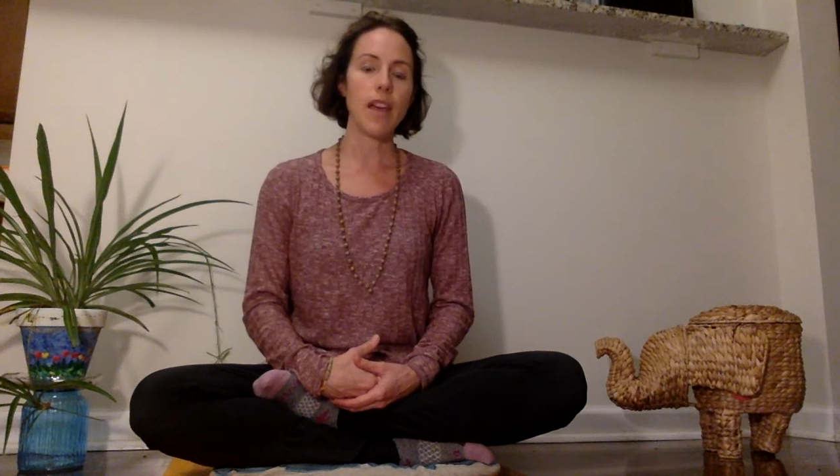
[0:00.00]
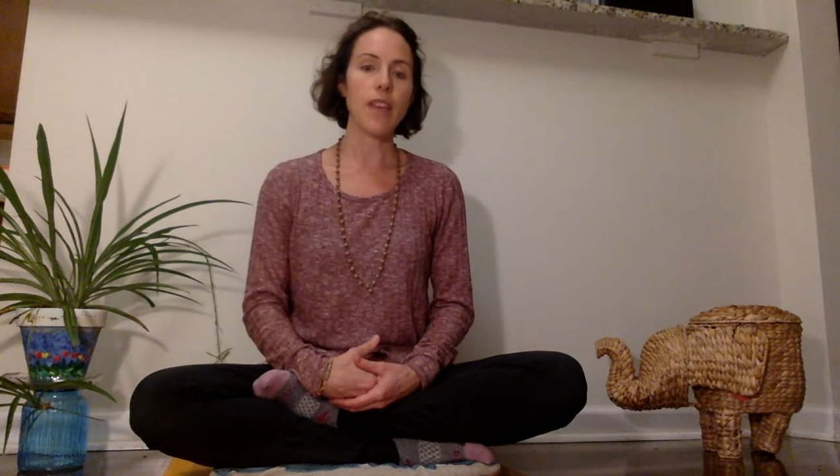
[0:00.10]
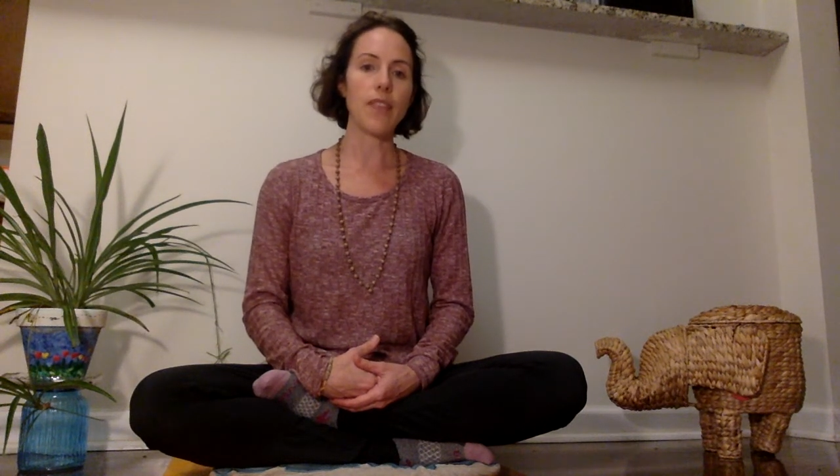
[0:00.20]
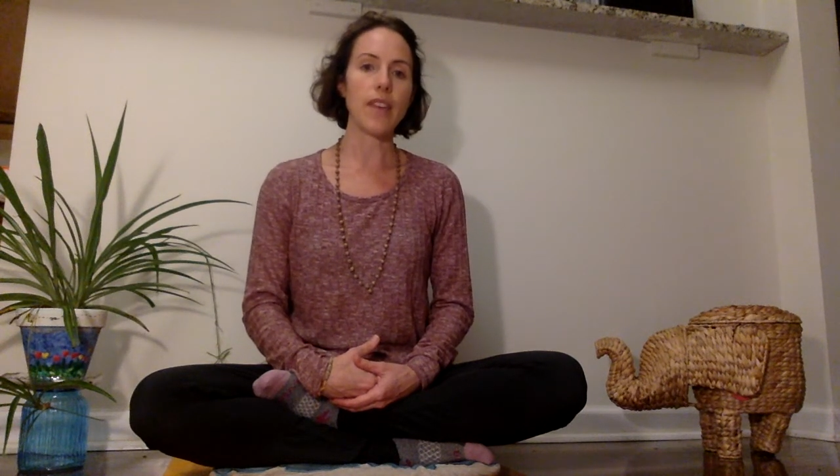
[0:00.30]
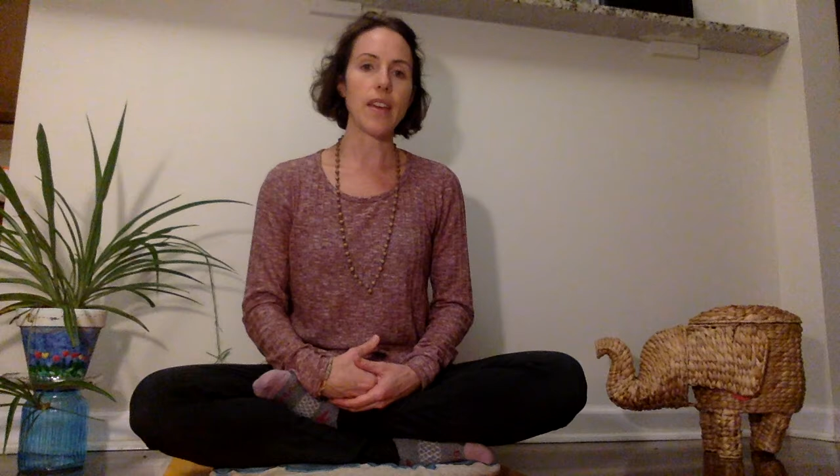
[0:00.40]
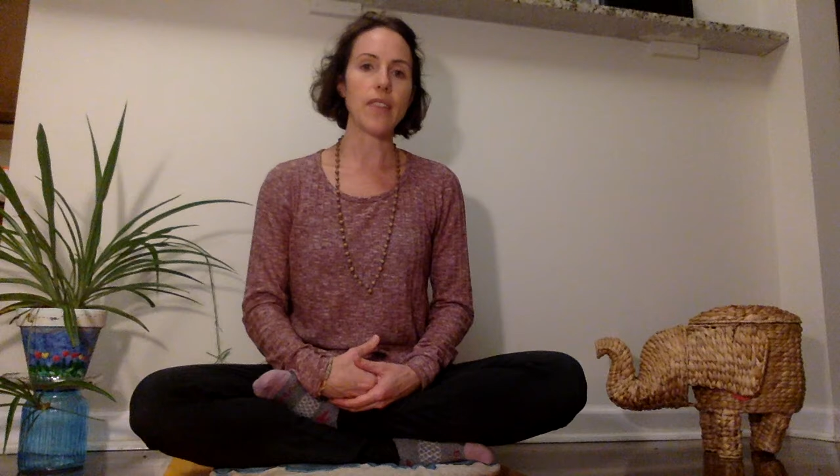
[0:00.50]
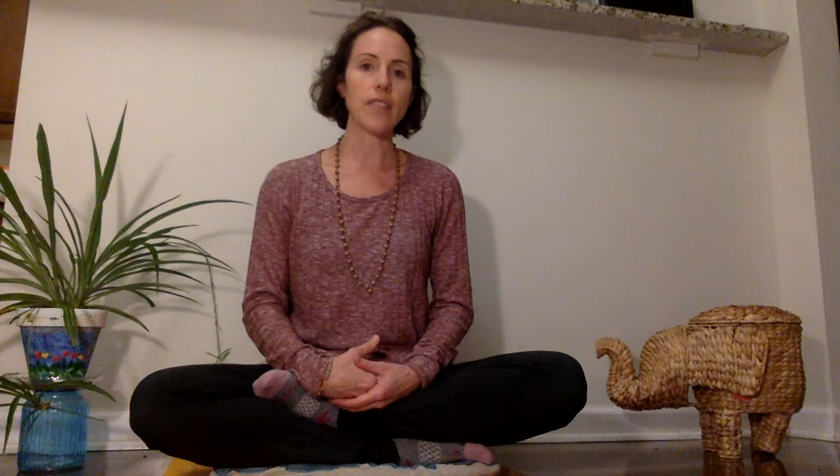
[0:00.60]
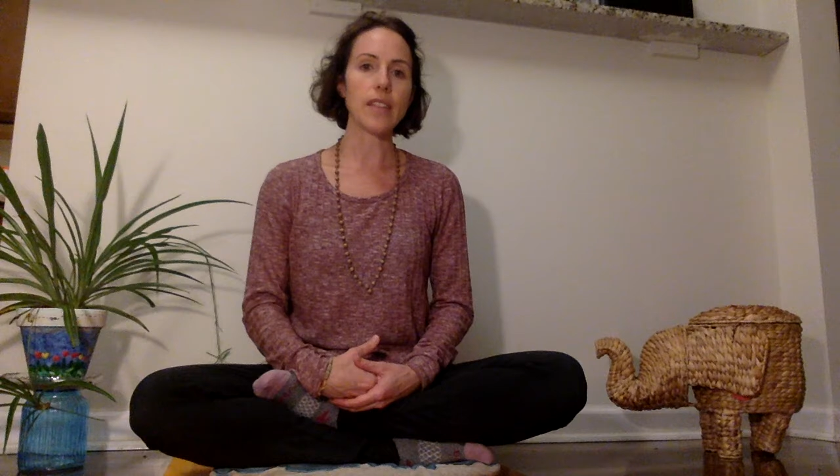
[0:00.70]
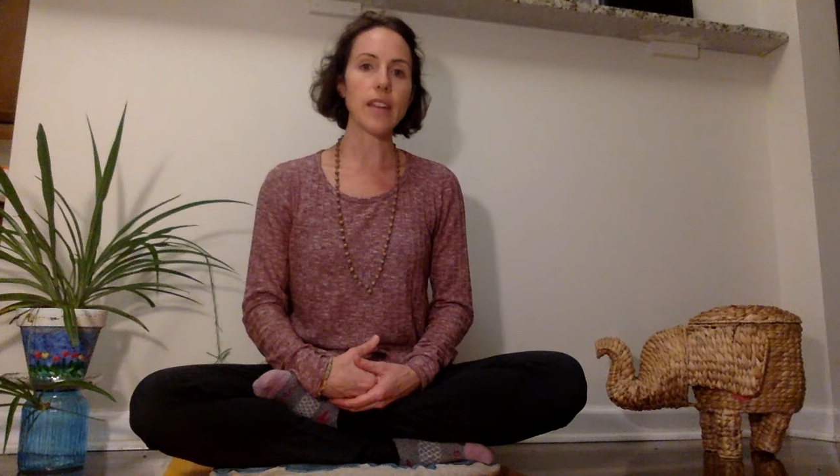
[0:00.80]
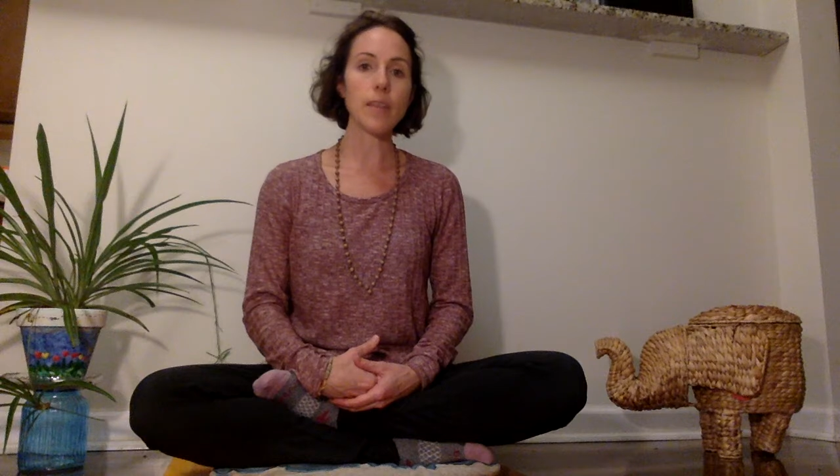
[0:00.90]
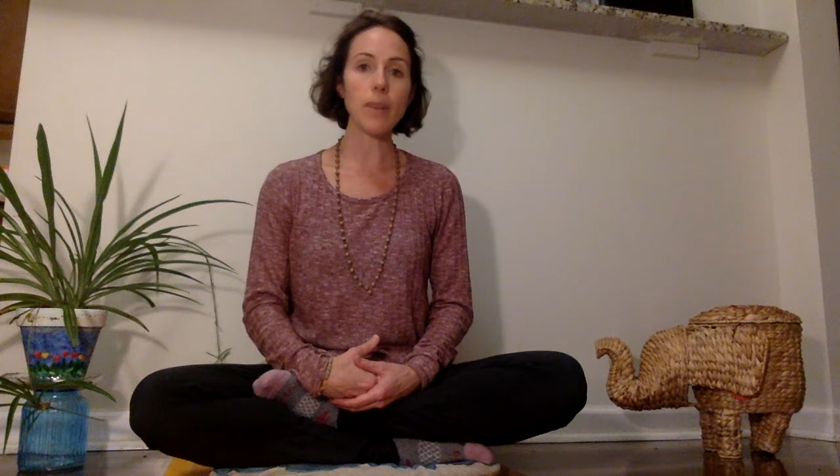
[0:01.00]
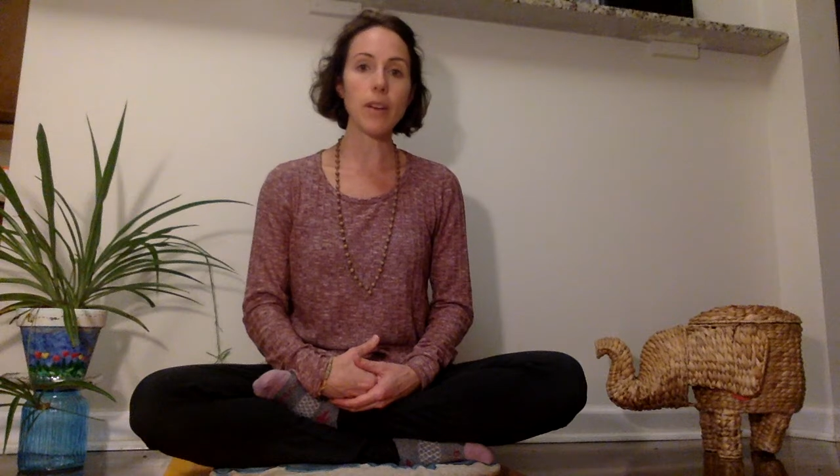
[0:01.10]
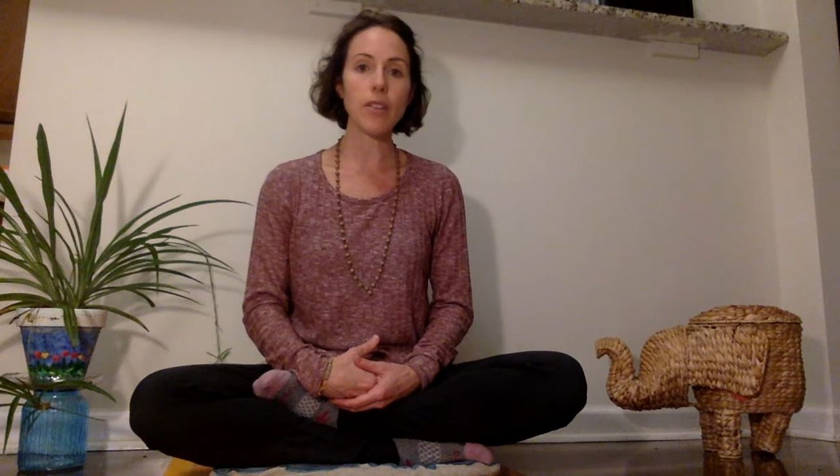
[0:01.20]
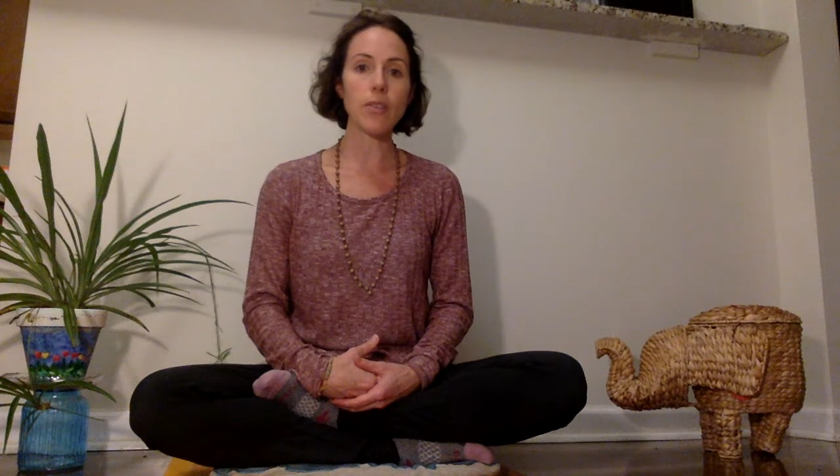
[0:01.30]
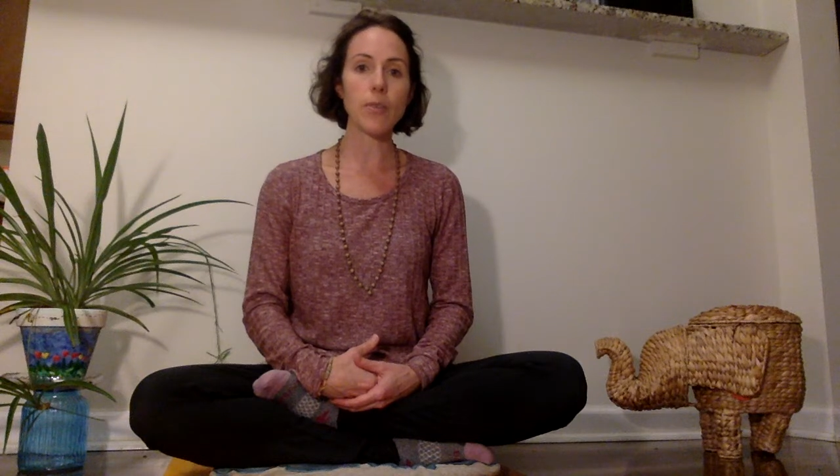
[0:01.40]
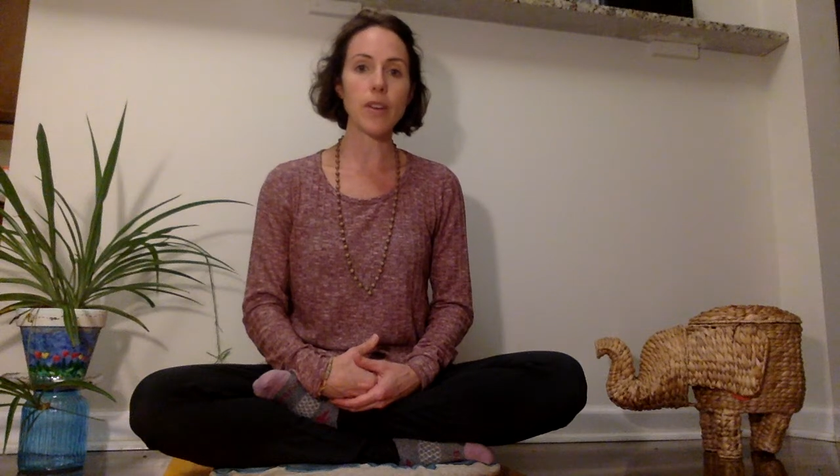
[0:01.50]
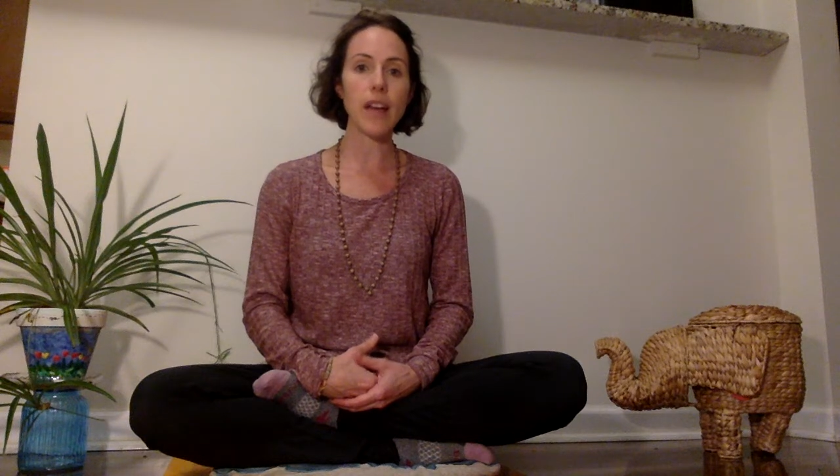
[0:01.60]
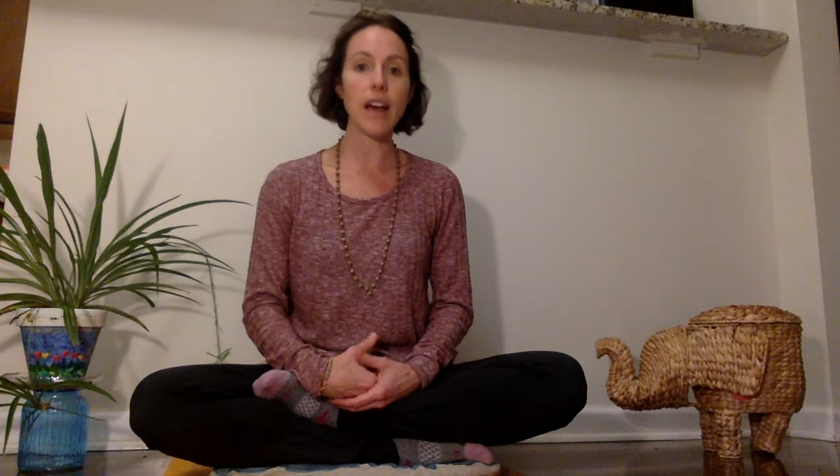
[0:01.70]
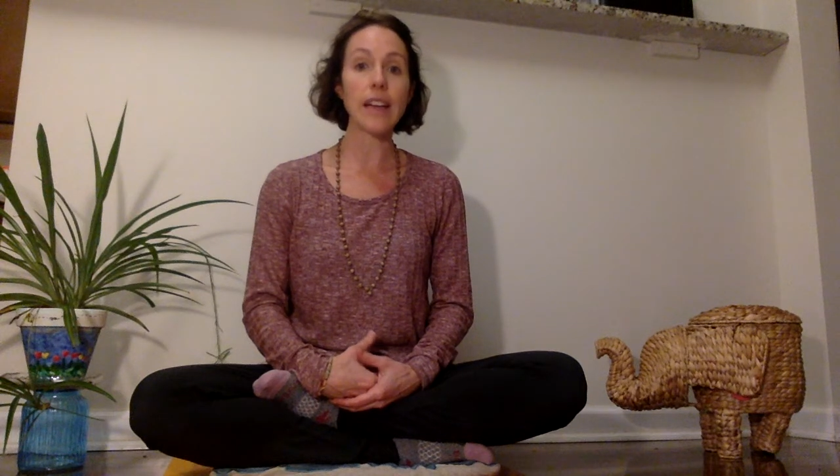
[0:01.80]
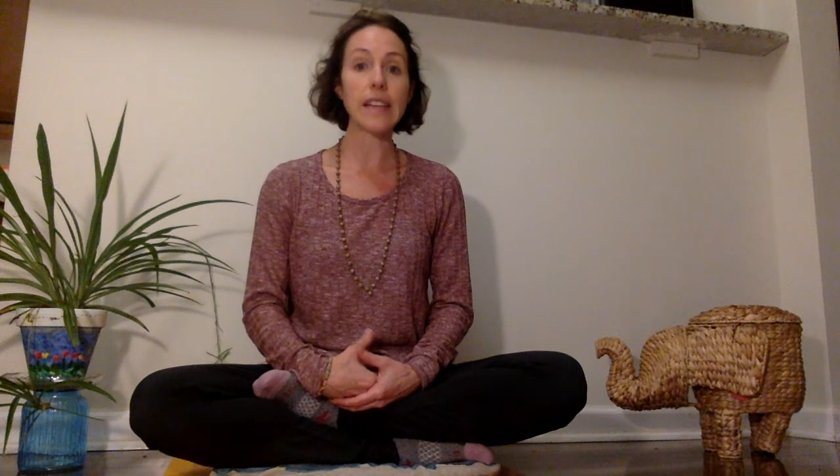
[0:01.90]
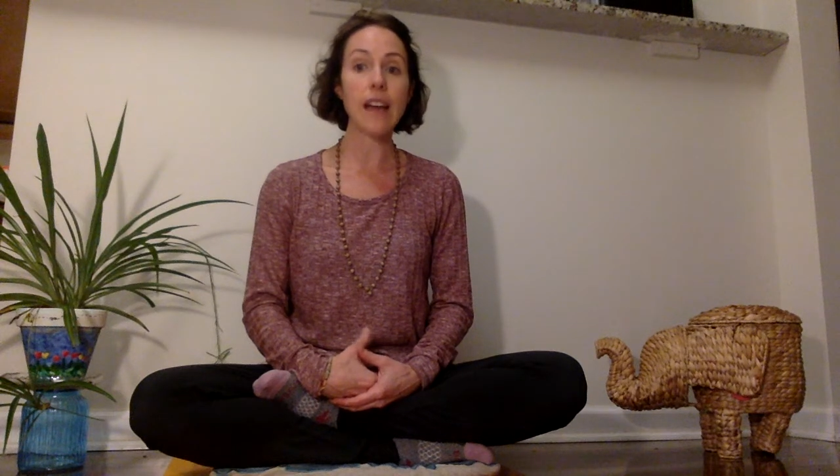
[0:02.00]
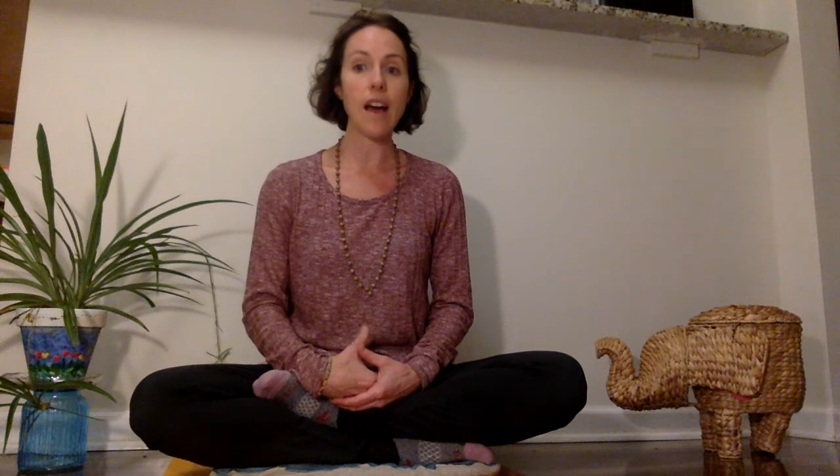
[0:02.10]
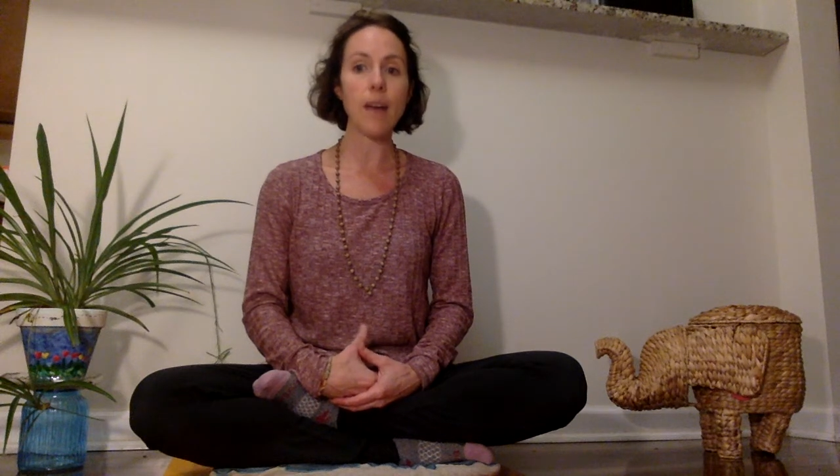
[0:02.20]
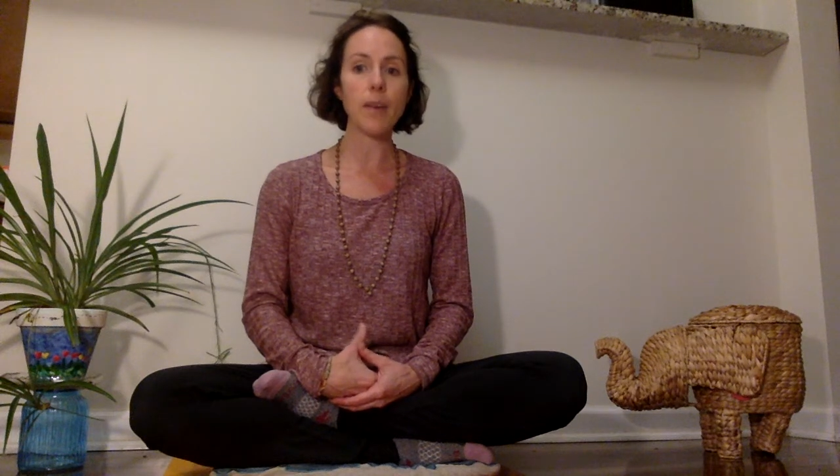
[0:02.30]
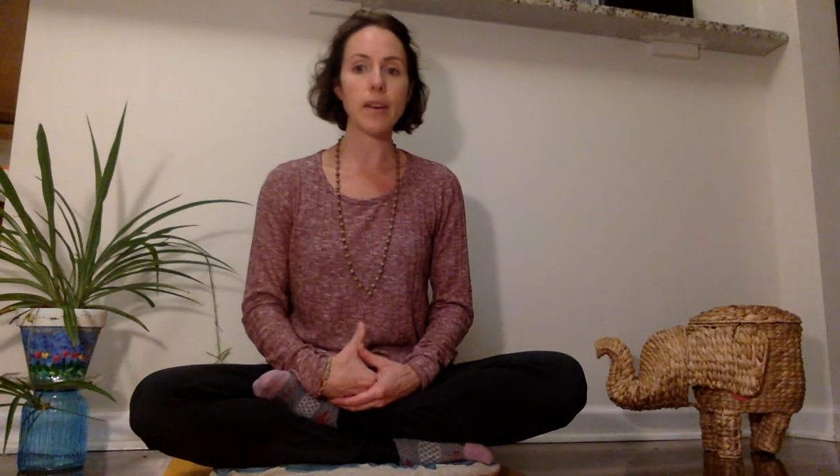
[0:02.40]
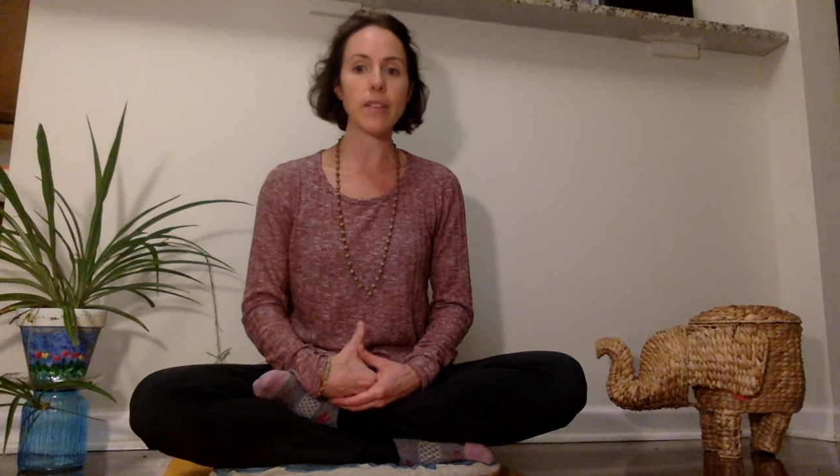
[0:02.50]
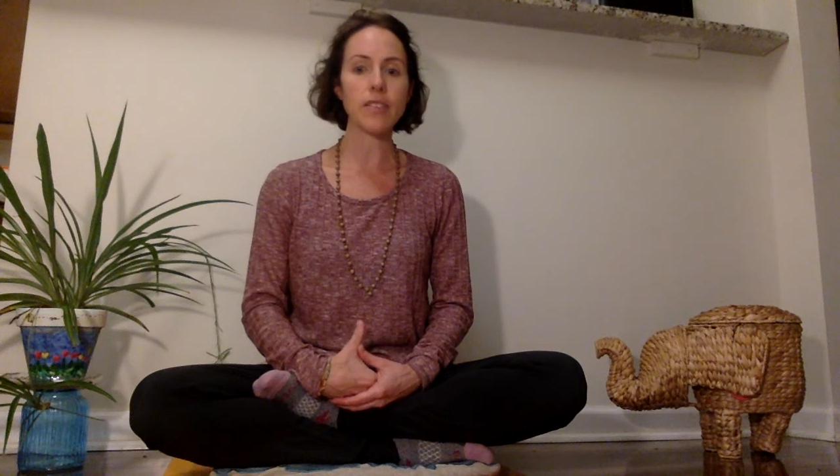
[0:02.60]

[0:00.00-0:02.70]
And then the second part of the word, ayama.